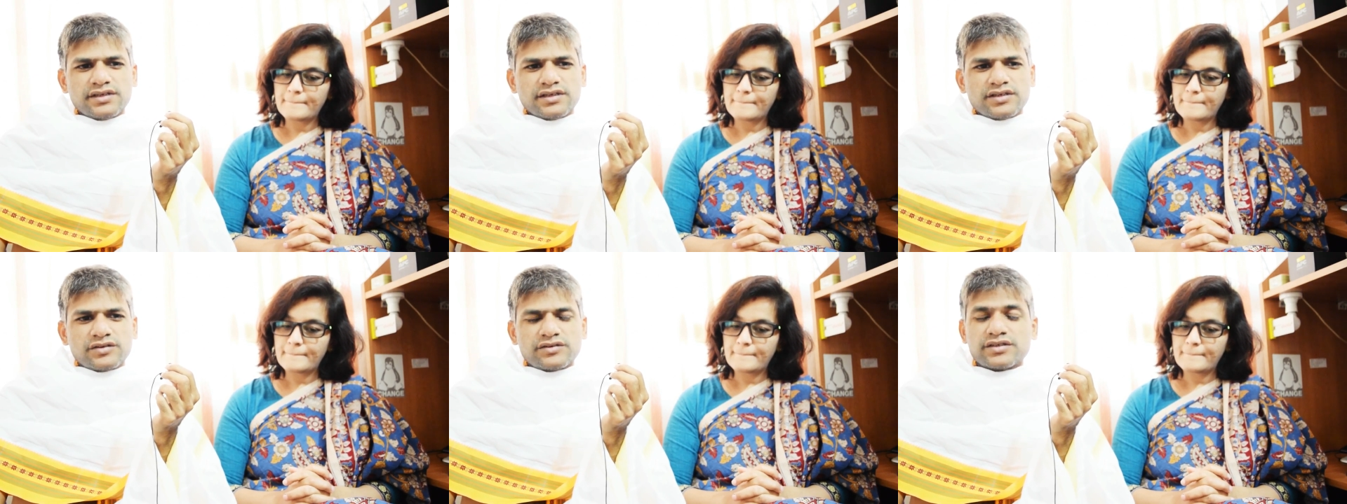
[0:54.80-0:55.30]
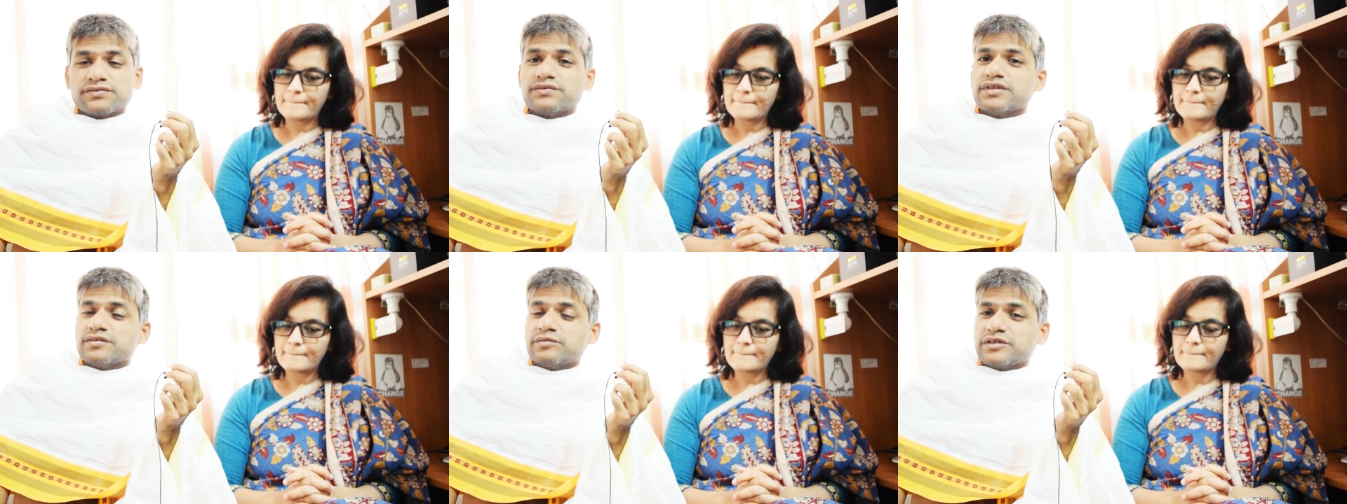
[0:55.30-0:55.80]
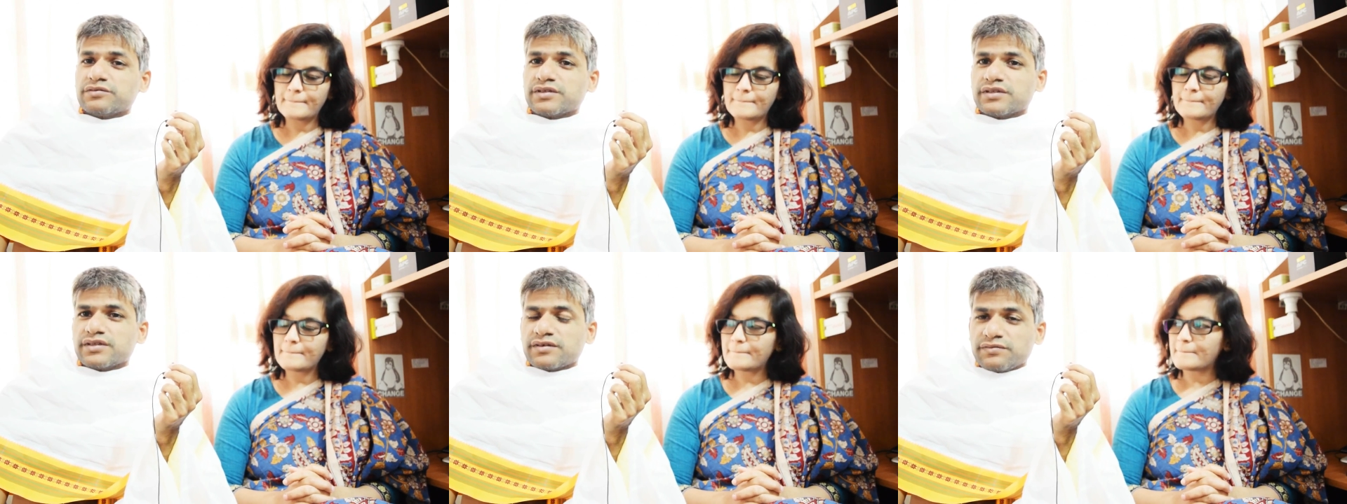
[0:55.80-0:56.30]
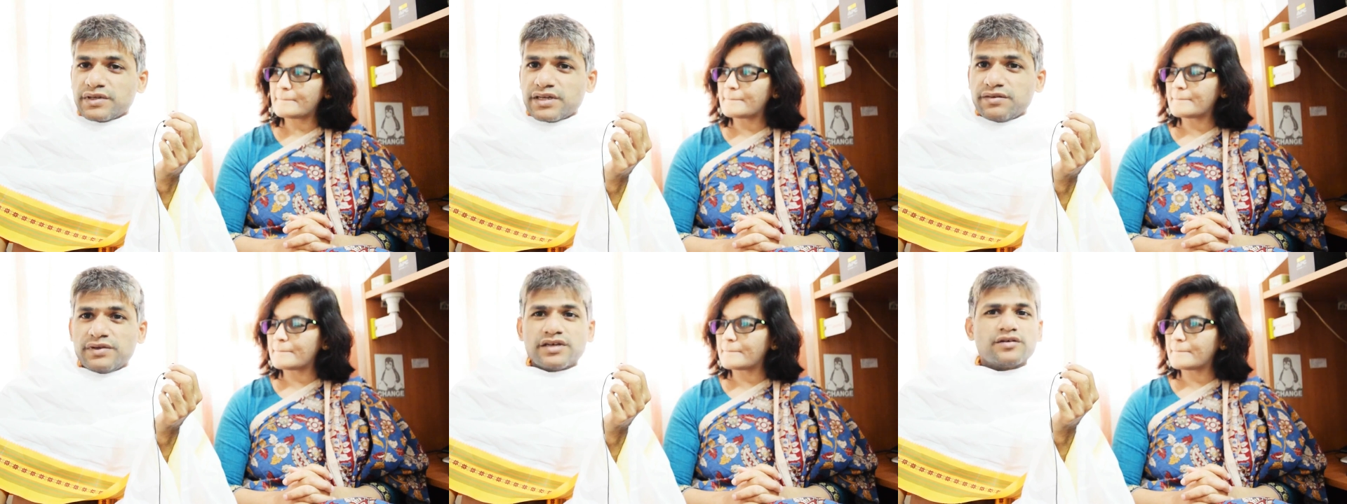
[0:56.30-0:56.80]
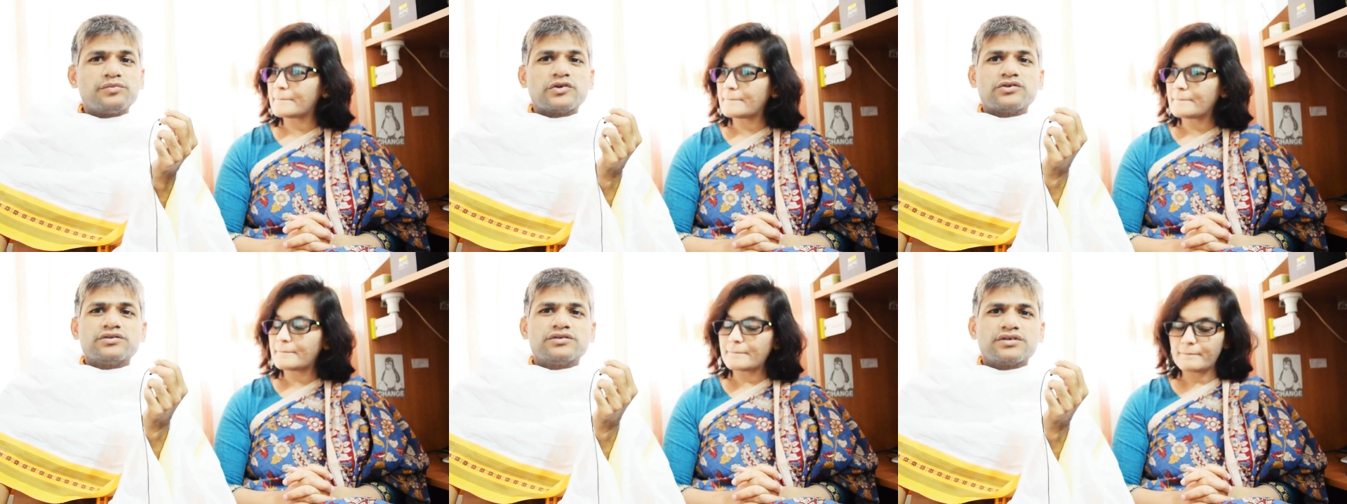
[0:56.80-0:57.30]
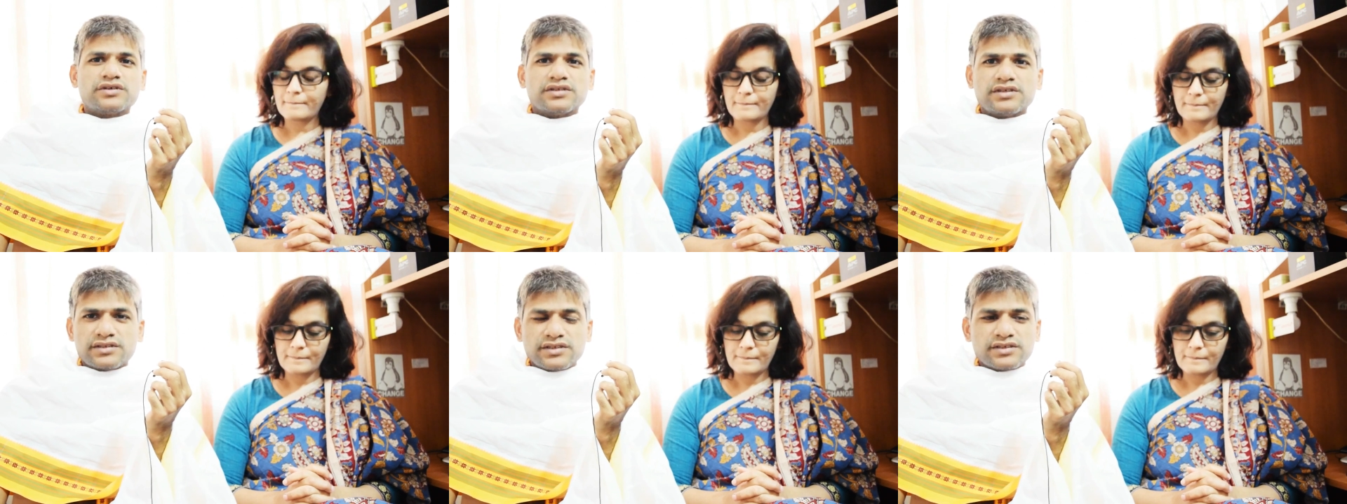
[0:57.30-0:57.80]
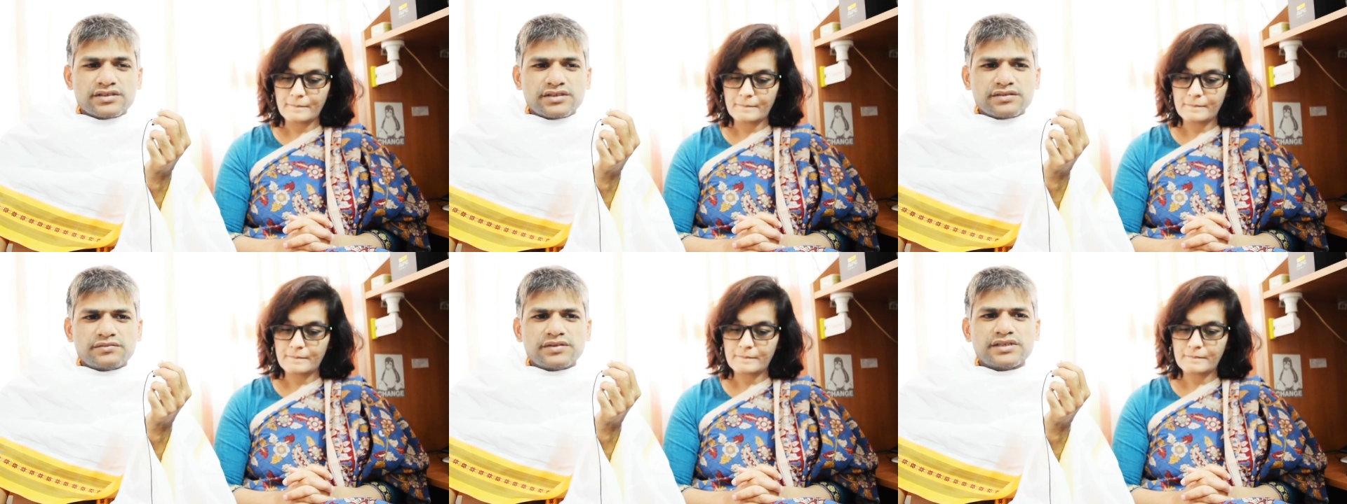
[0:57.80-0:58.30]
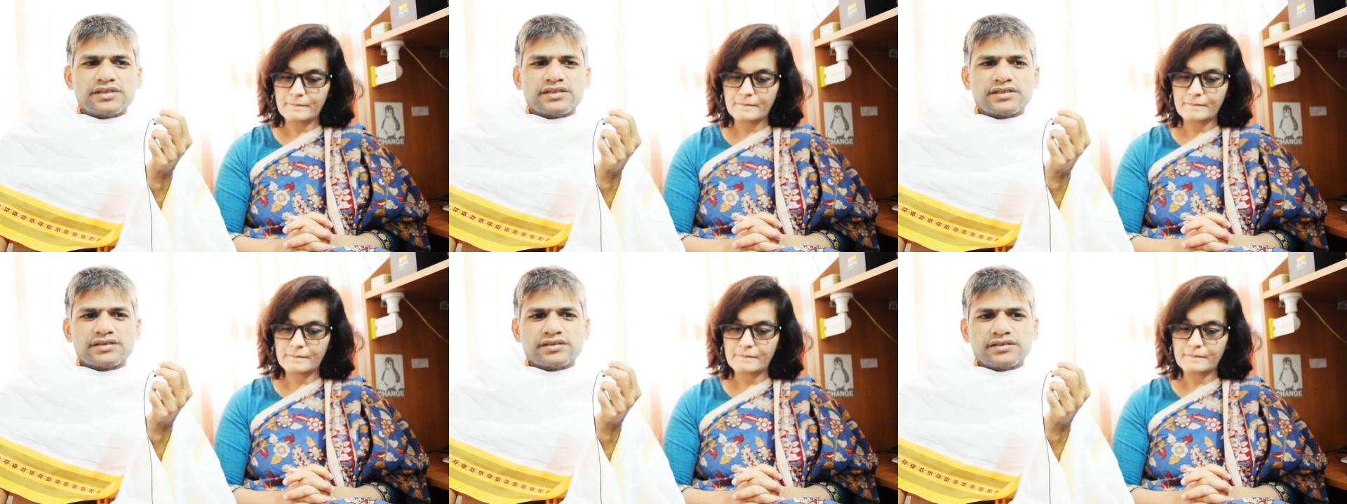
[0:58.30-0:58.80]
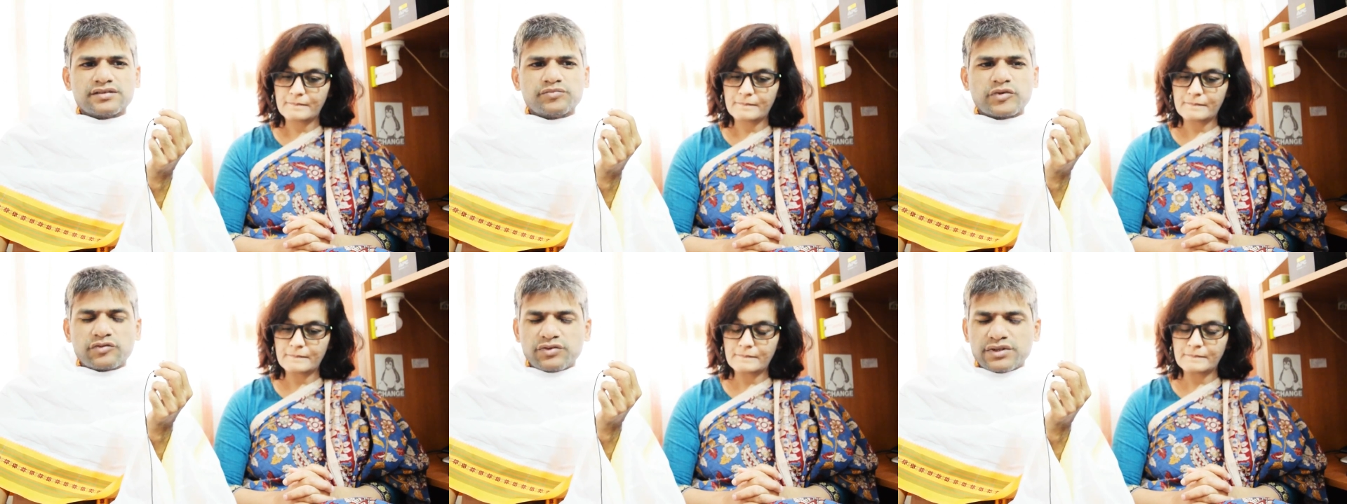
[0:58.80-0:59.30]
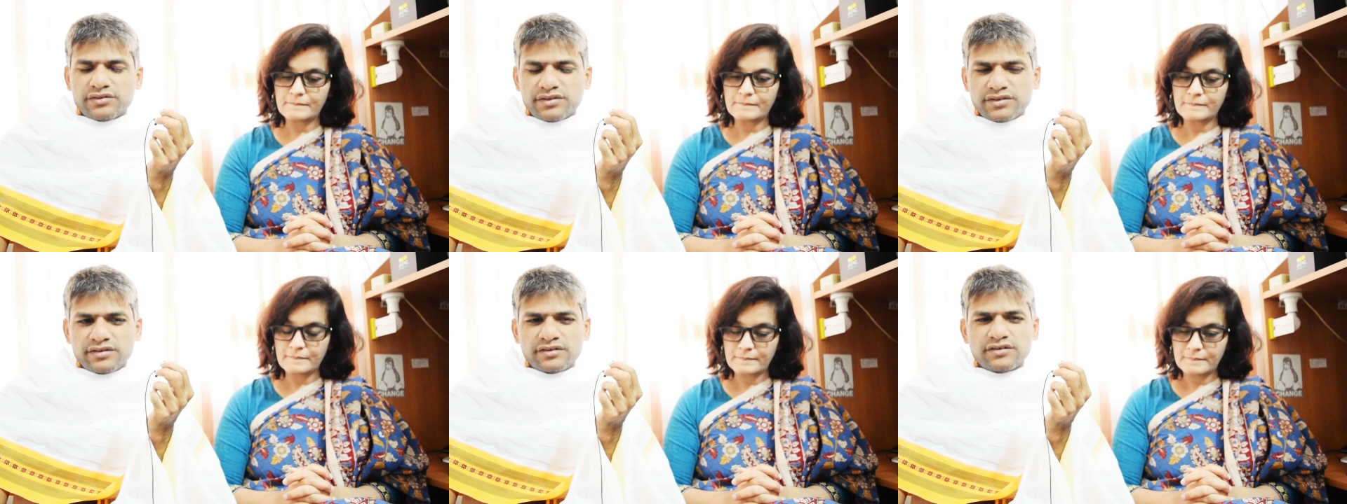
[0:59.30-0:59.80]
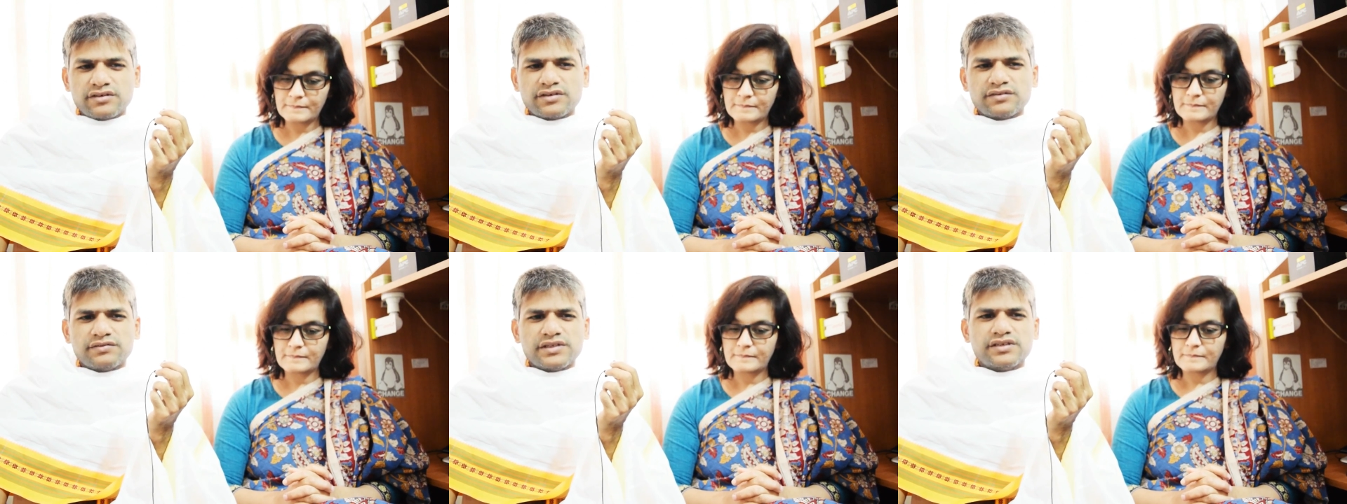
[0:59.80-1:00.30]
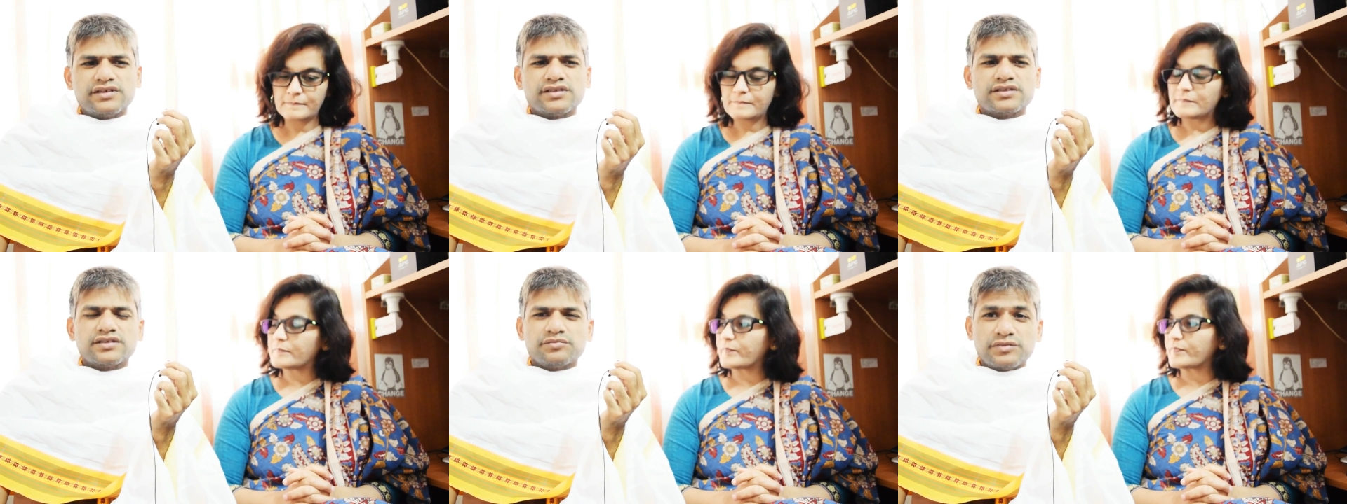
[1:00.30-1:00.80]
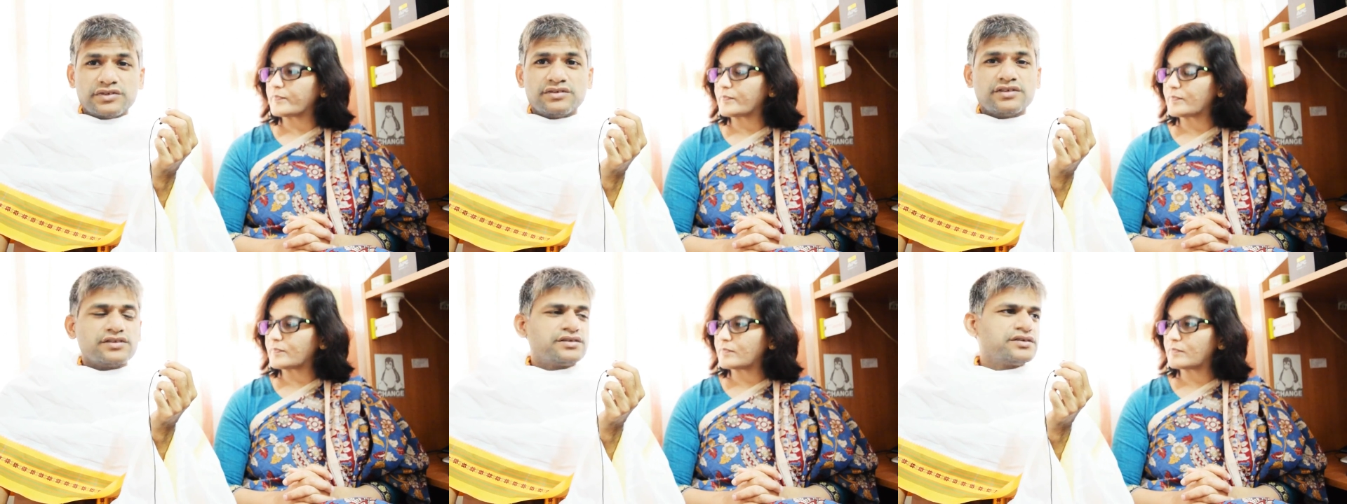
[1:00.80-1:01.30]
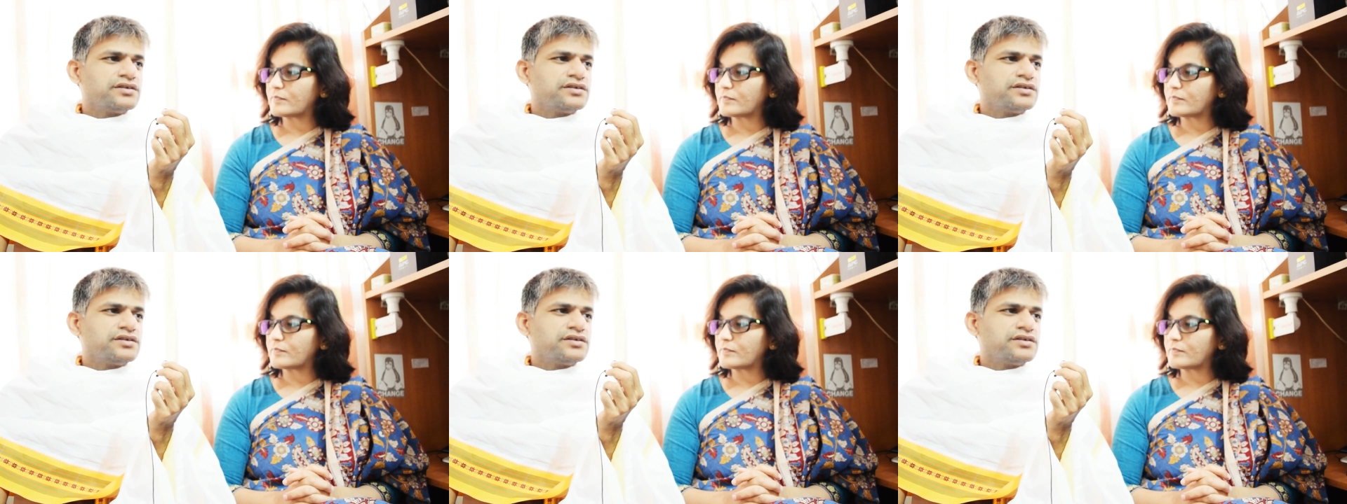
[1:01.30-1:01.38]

Speaker 1: you know difference between the way we approach uh, the things uh, whether it is a profession or whether it is a business